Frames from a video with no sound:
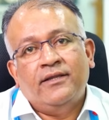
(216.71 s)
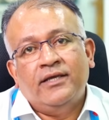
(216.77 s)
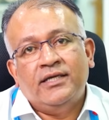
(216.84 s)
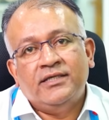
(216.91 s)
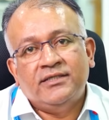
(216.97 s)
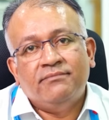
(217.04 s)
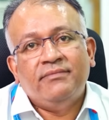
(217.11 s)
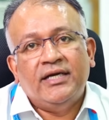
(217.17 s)
there
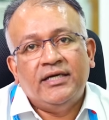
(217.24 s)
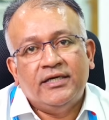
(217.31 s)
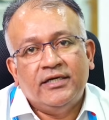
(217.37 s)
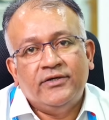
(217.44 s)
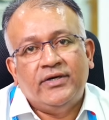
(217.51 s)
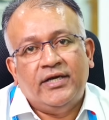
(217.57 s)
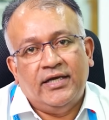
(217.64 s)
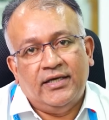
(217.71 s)
is a mentor
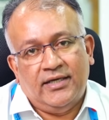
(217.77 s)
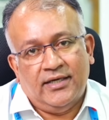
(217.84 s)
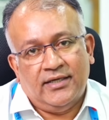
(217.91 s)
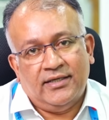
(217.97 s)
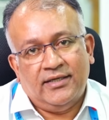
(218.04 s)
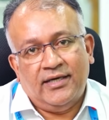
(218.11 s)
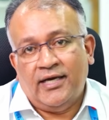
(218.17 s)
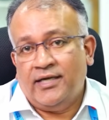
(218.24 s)
to take care,
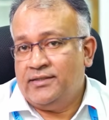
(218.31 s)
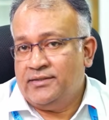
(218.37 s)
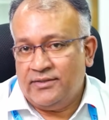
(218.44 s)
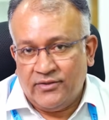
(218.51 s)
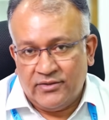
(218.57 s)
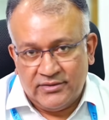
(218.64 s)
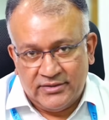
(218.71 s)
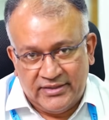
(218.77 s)
and
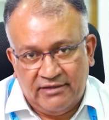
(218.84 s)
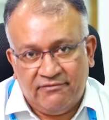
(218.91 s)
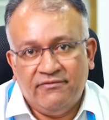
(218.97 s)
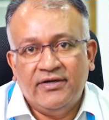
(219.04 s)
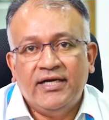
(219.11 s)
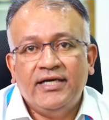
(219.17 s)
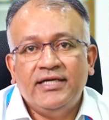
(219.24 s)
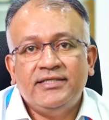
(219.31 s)

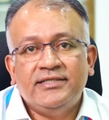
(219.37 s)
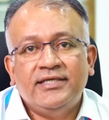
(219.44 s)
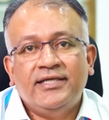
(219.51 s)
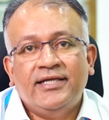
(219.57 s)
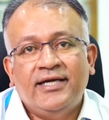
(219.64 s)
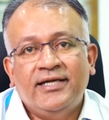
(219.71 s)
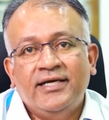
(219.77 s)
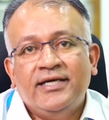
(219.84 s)
definitely see
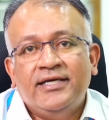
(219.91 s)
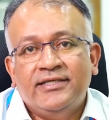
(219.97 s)
that